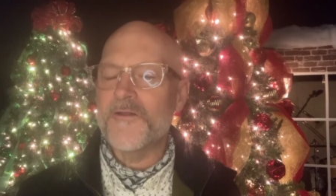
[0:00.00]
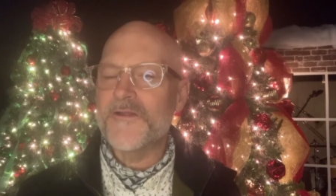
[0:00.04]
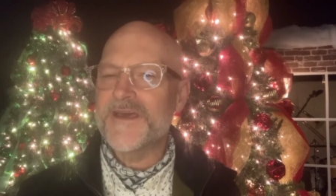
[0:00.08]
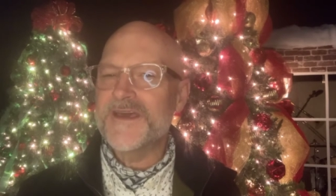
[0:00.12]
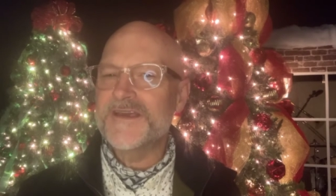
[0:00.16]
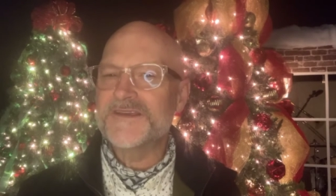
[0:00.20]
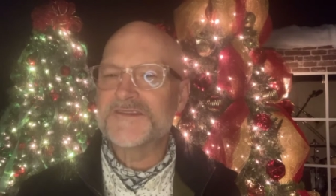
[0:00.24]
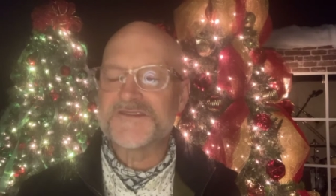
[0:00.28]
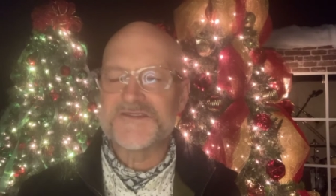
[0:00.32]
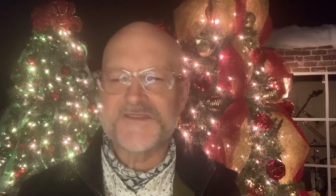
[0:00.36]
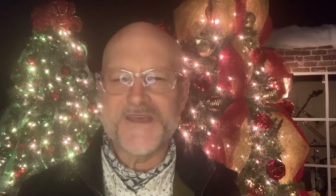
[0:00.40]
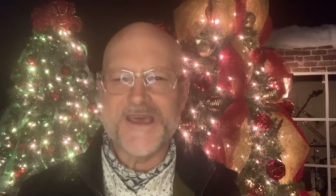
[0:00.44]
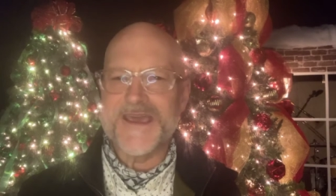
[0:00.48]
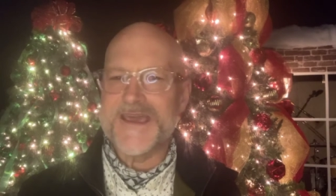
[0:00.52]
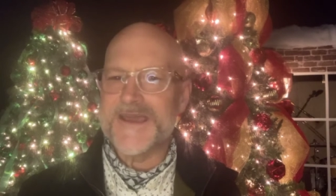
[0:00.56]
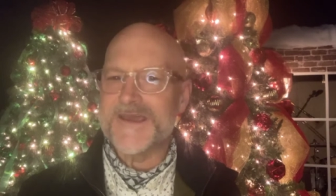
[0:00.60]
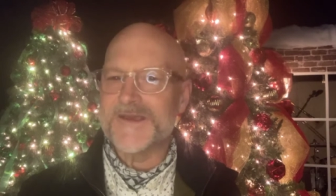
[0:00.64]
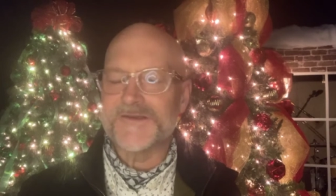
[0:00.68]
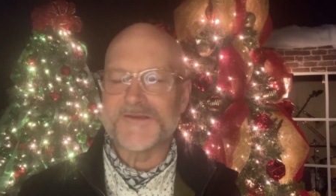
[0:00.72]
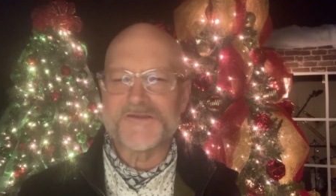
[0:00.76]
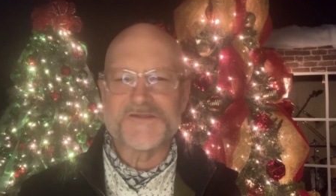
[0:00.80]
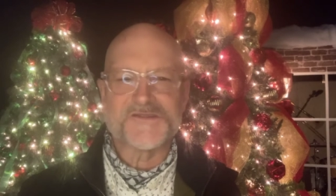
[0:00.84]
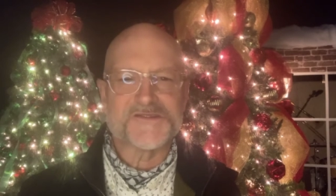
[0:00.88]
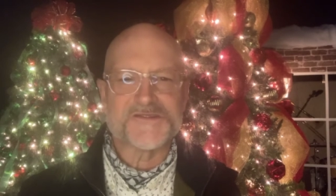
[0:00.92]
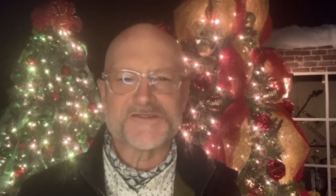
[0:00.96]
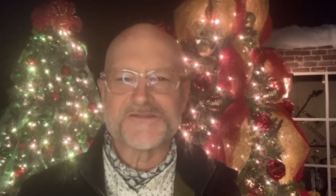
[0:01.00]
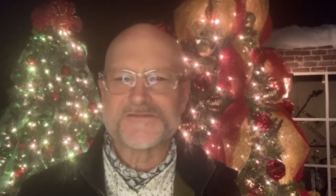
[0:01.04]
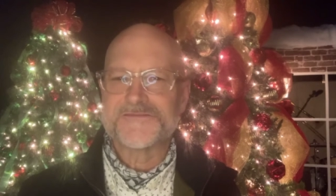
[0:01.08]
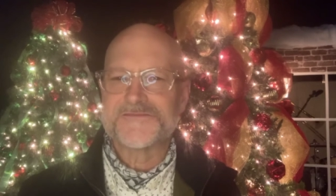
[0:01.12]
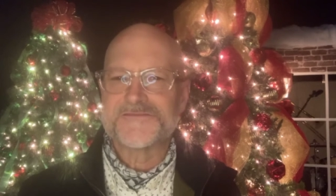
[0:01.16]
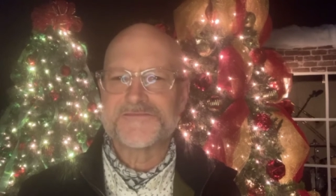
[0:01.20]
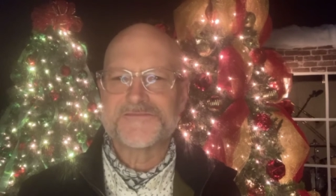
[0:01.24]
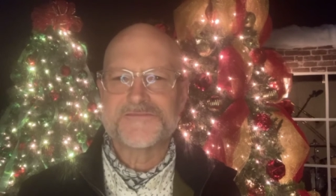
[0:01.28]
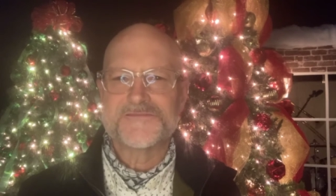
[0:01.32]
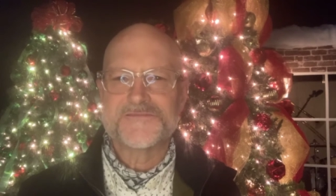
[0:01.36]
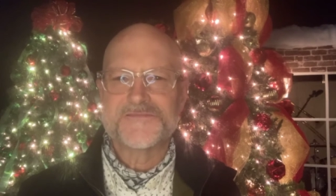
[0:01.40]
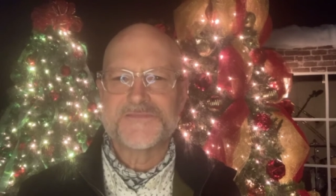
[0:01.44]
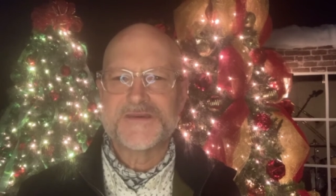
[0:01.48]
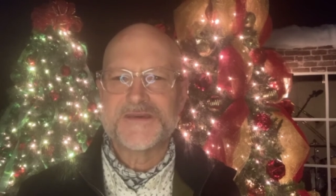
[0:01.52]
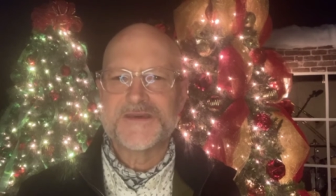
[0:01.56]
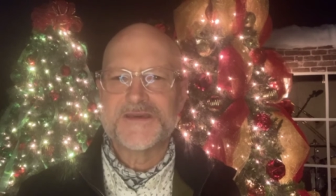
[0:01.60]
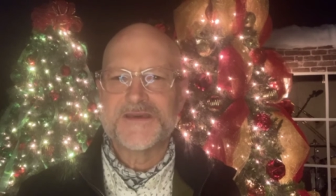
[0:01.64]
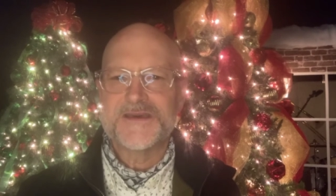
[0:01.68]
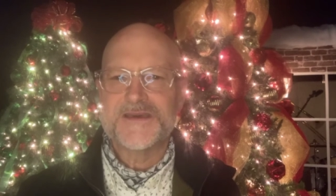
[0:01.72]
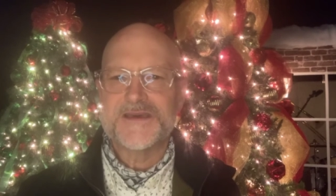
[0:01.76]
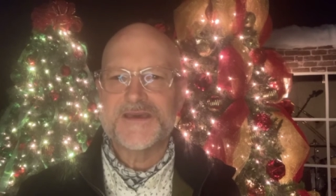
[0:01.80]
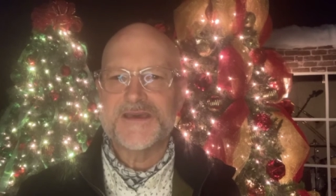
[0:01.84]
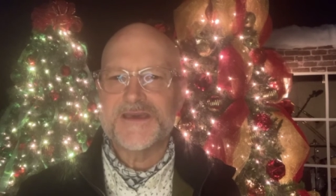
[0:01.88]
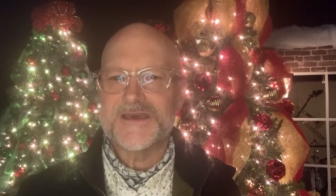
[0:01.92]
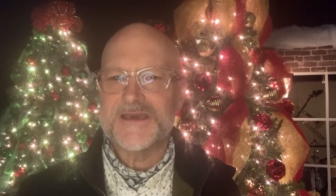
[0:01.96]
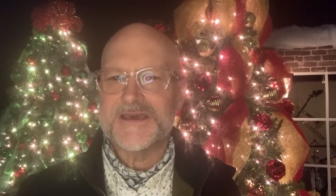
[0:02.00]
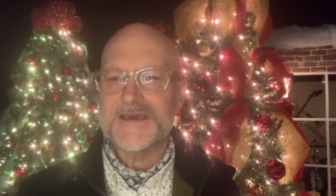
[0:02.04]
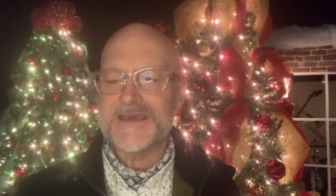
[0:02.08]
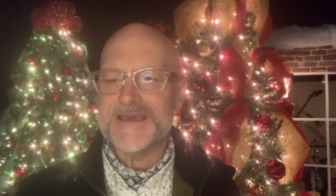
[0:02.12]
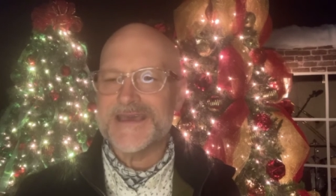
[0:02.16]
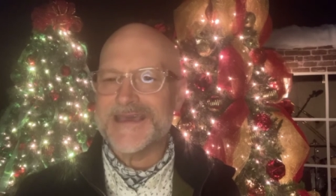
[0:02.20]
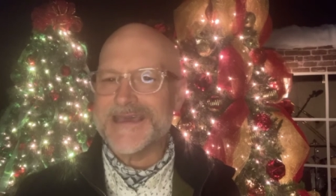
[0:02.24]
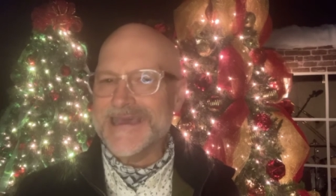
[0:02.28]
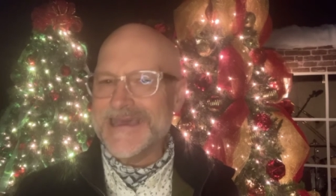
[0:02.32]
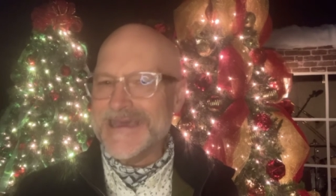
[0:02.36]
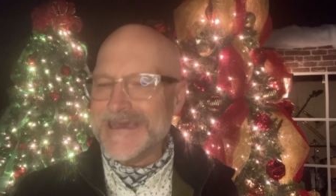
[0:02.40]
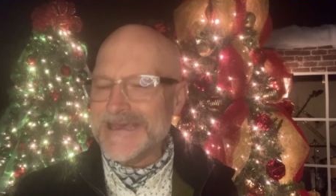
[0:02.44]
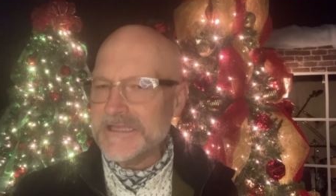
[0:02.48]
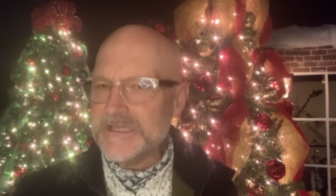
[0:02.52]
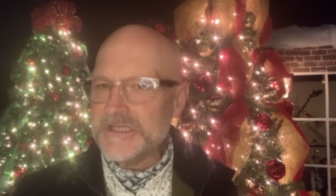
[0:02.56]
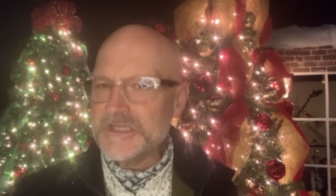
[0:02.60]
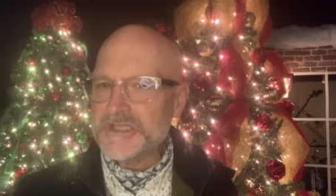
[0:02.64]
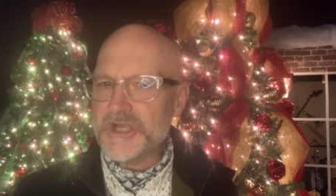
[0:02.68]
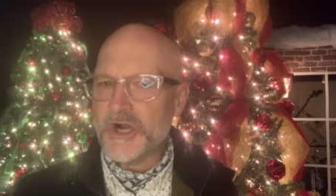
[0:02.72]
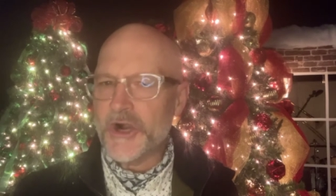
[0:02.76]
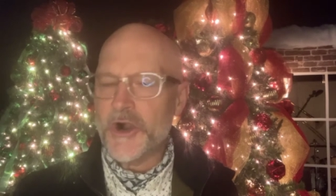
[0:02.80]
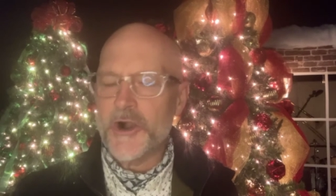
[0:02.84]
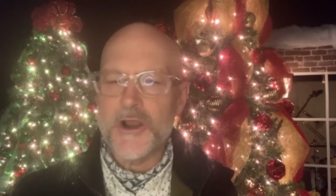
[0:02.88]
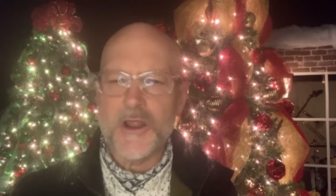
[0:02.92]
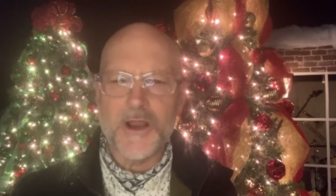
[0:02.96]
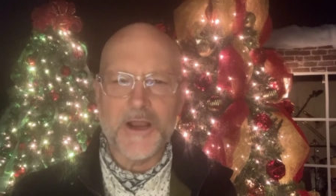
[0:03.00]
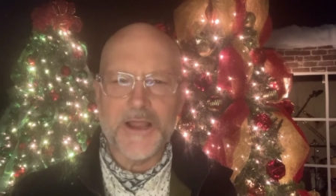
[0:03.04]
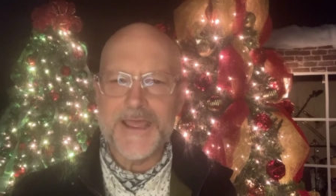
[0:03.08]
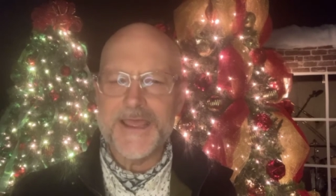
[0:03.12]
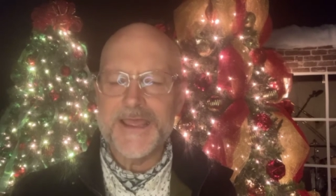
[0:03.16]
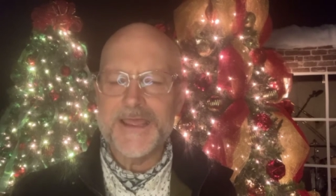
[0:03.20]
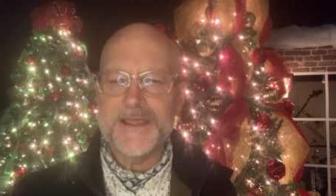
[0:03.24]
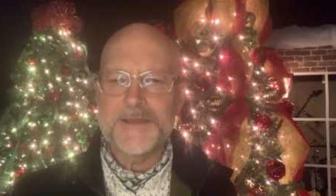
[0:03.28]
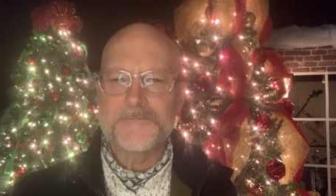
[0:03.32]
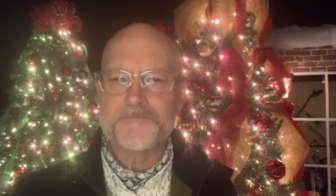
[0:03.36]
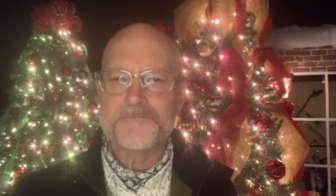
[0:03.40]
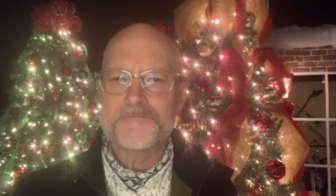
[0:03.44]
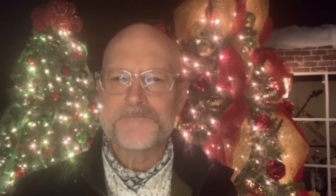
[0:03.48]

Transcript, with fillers: these things internally